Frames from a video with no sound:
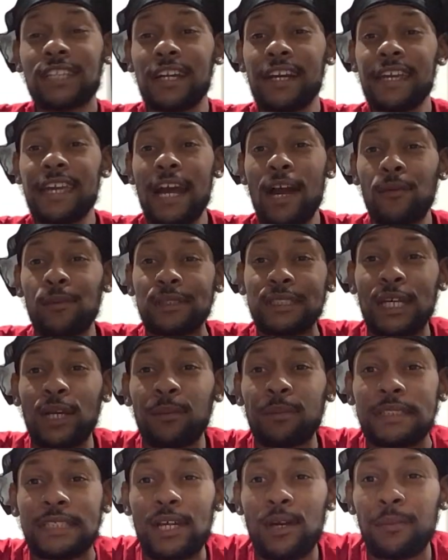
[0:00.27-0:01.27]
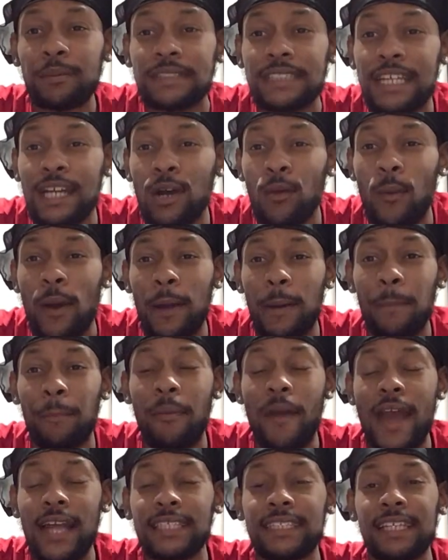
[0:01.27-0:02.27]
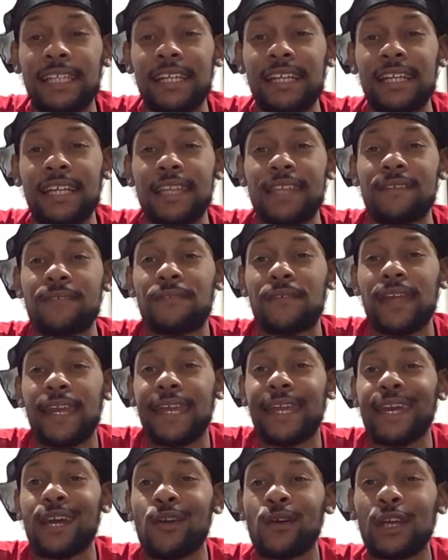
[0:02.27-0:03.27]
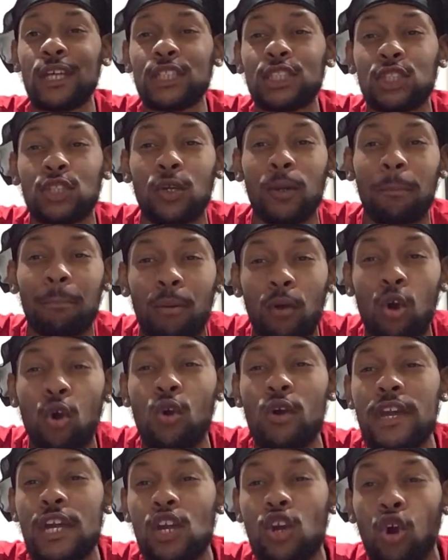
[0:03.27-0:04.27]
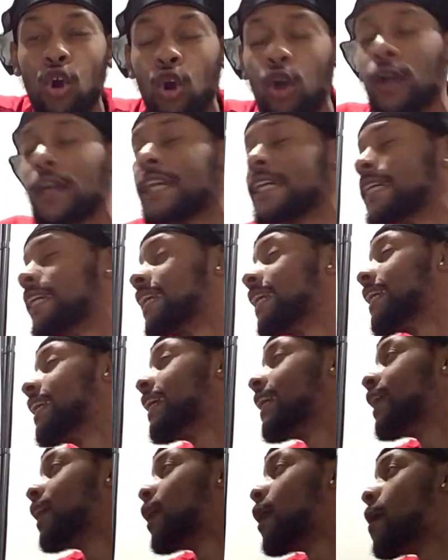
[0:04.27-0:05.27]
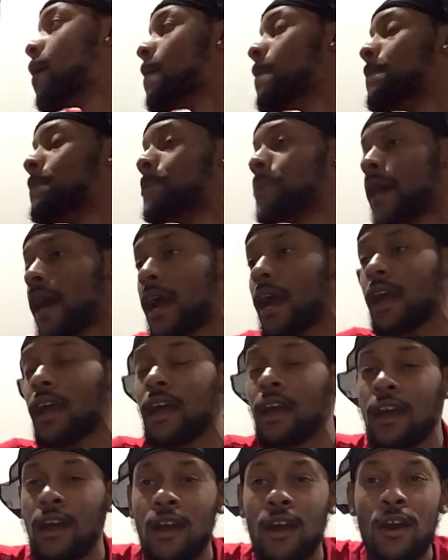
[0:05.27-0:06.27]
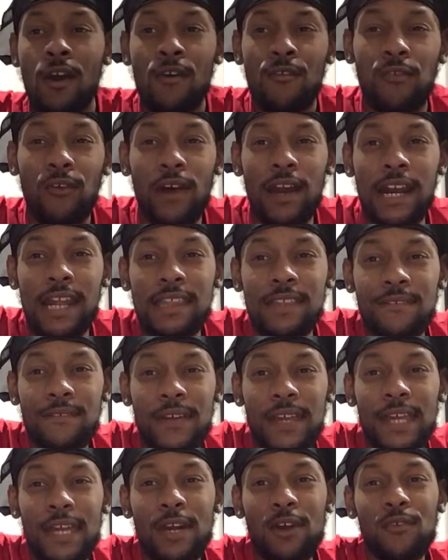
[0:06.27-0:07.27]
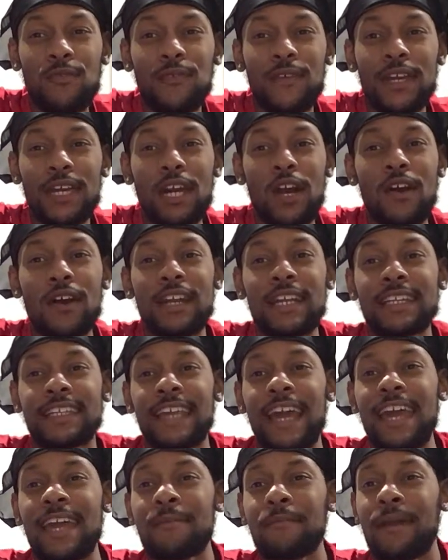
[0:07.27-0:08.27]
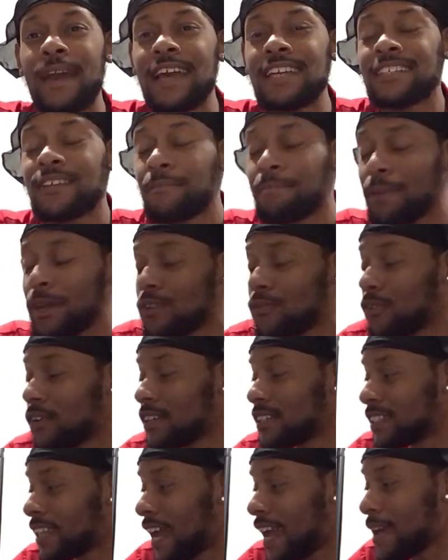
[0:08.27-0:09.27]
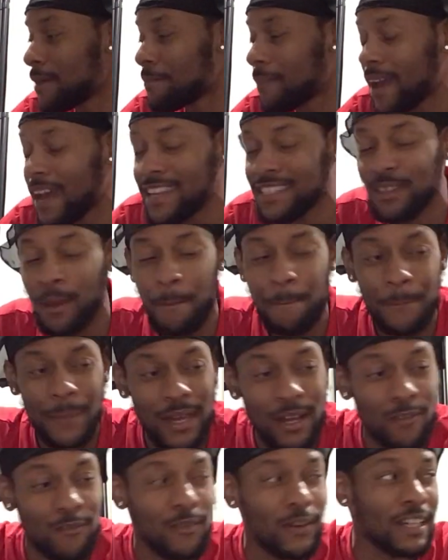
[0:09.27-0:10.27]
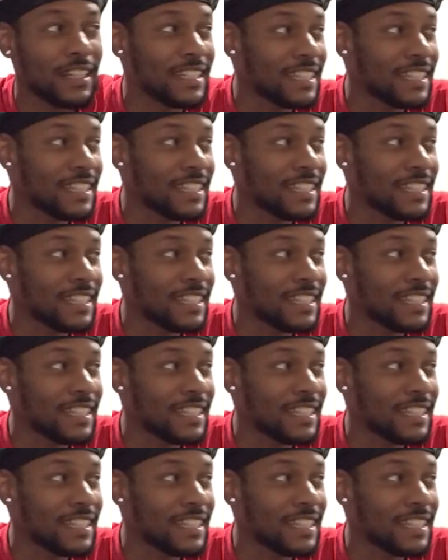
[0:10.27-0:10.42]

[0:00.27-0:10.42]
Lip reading: good, y'all? What's good? Welcome back to another video. It's your boy, Cory, back for another video for y'all today, man. It's a beautiful day. I'm gonna